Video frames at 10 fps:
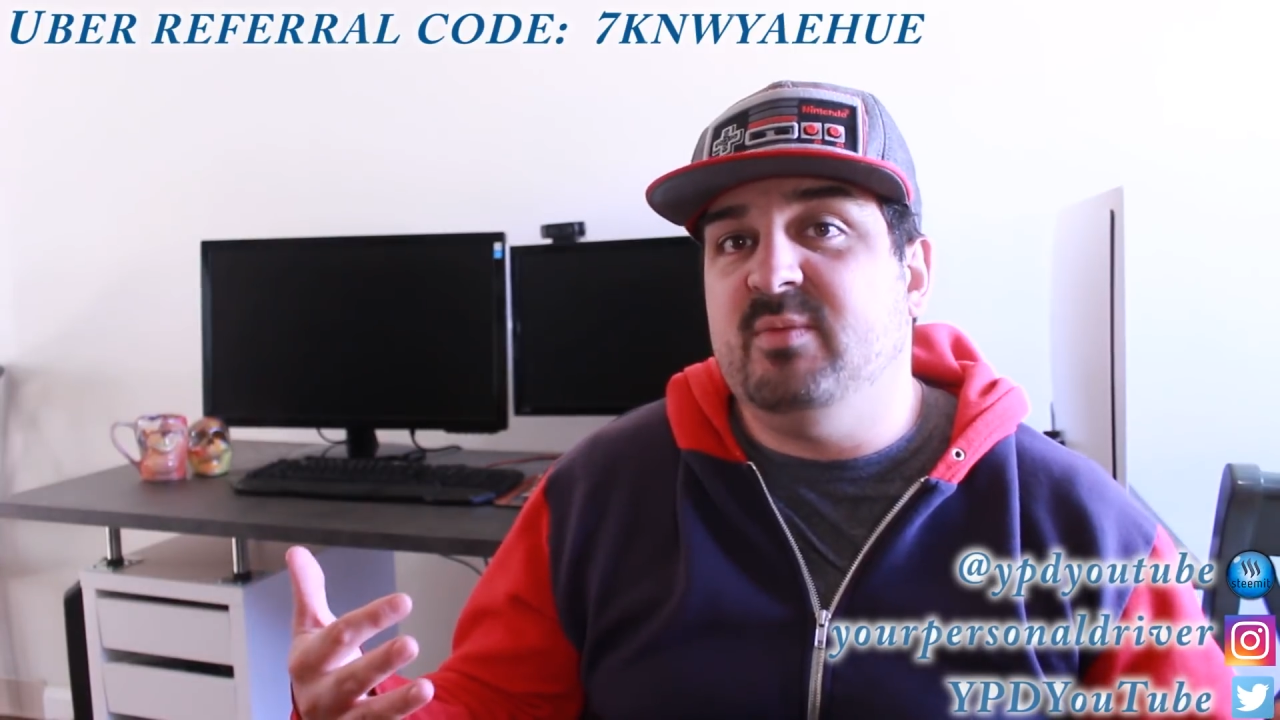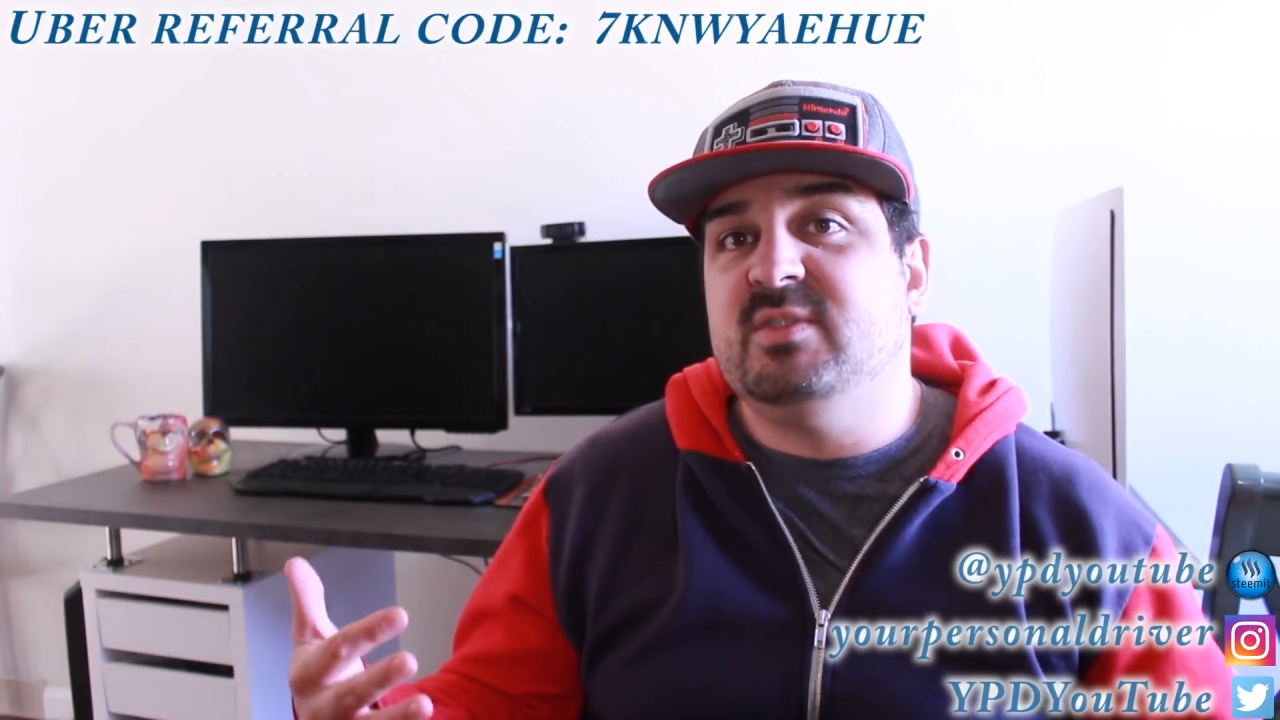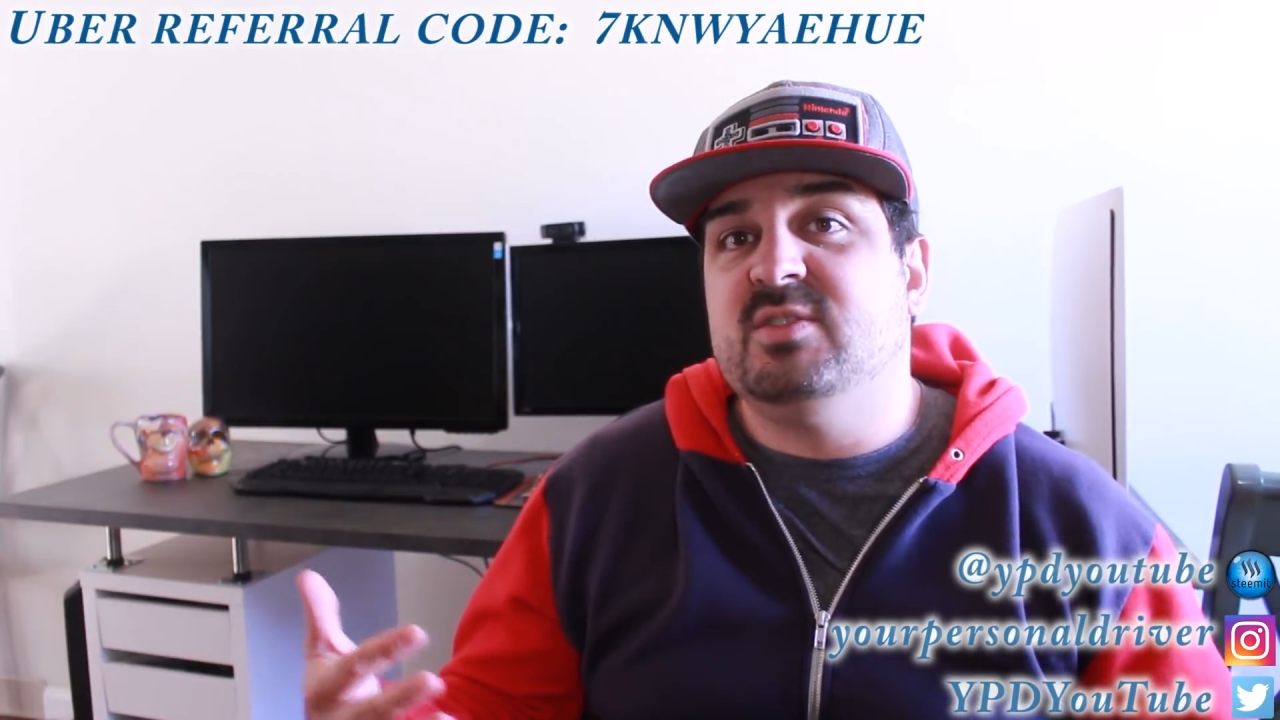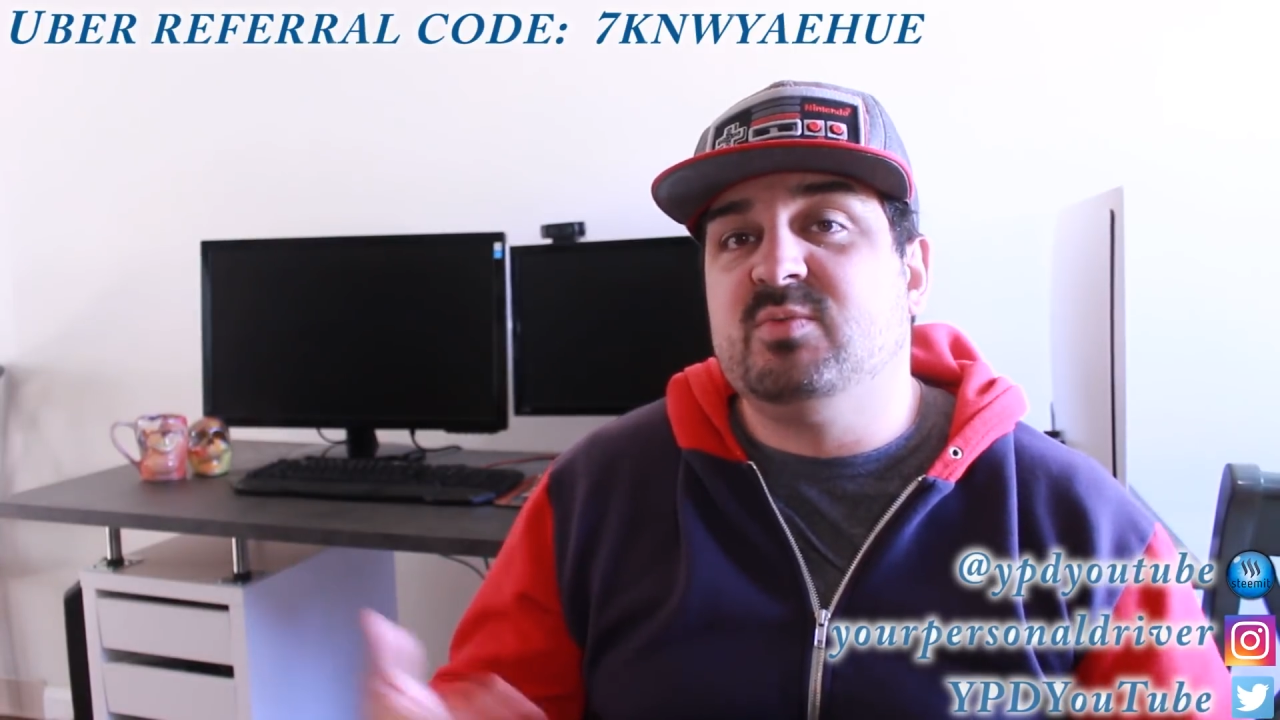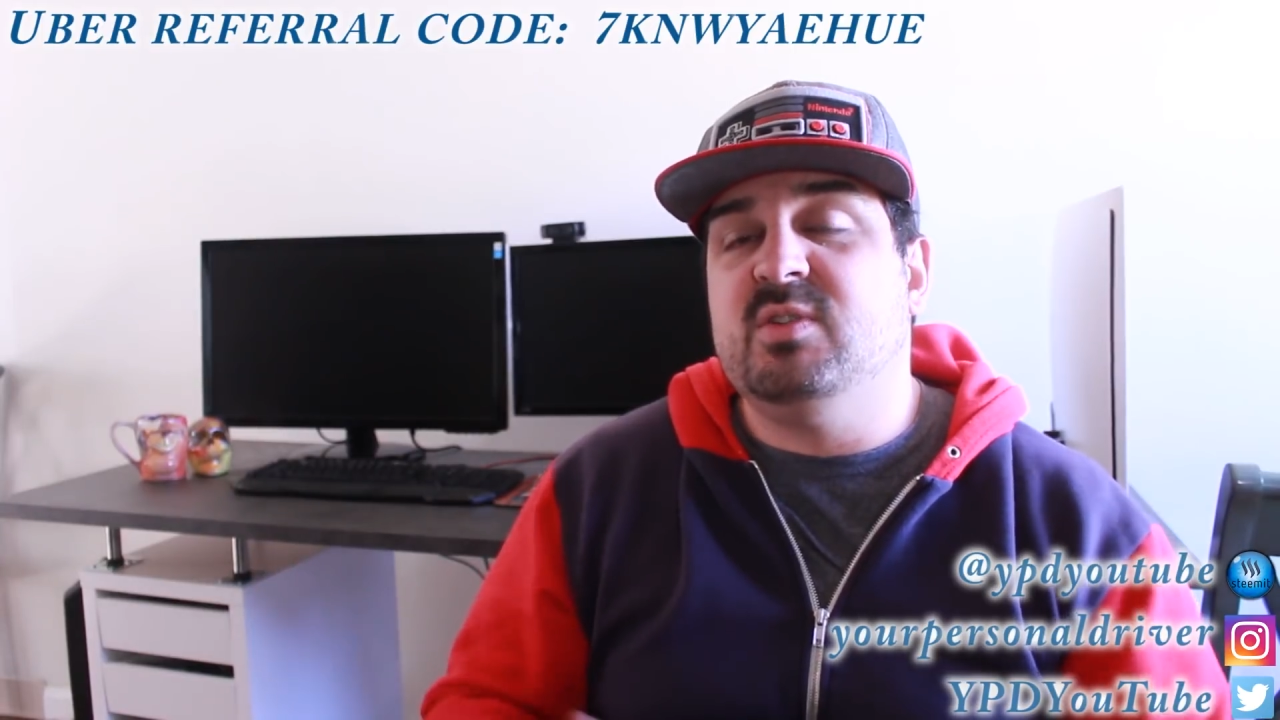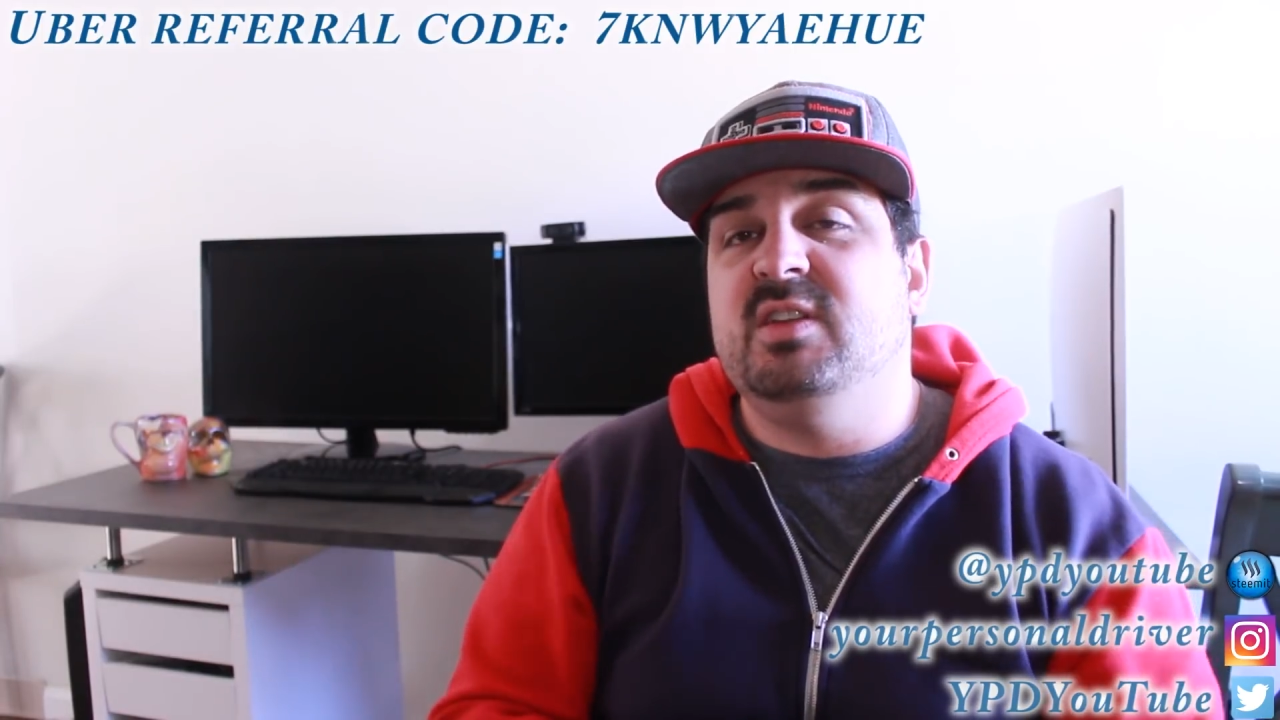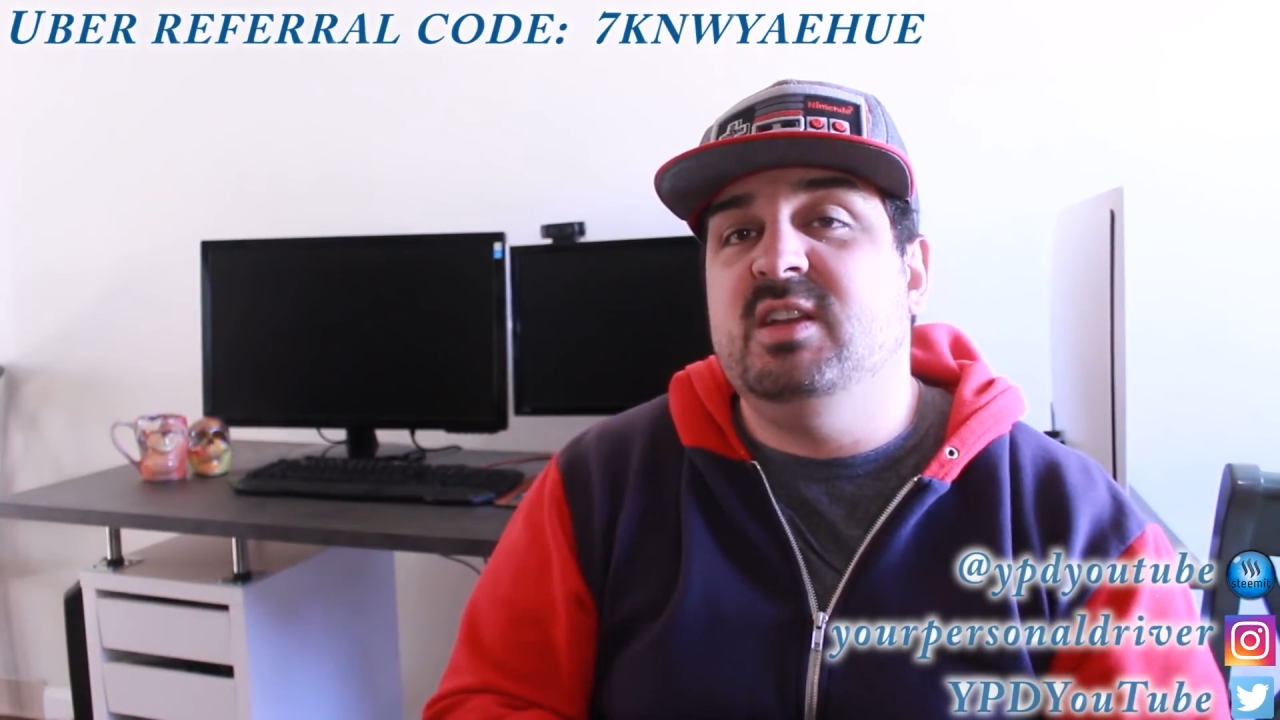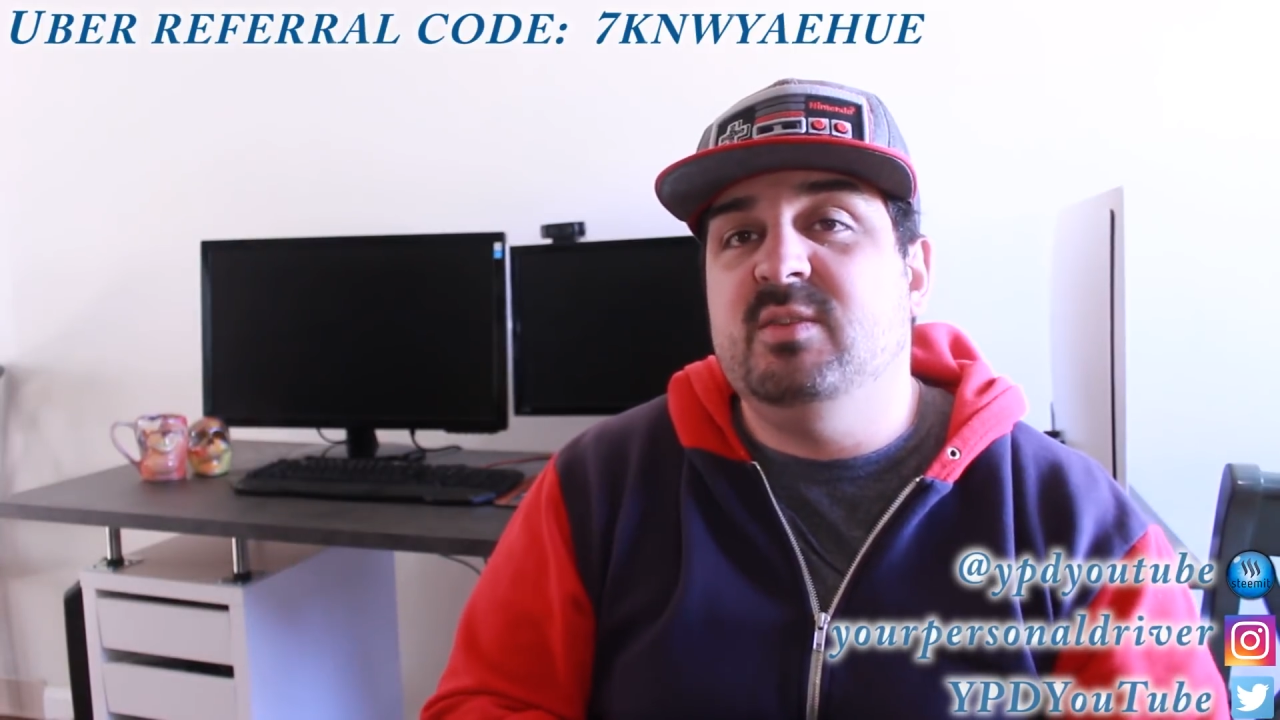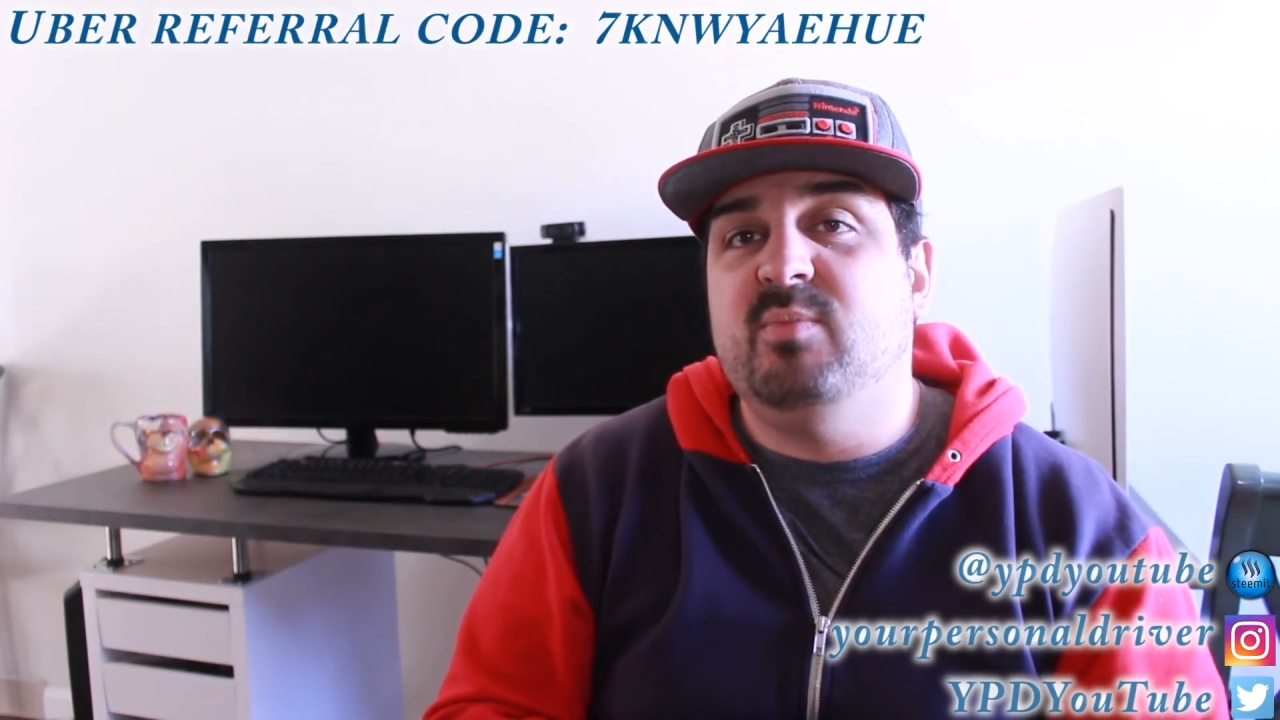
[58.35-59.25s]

which is really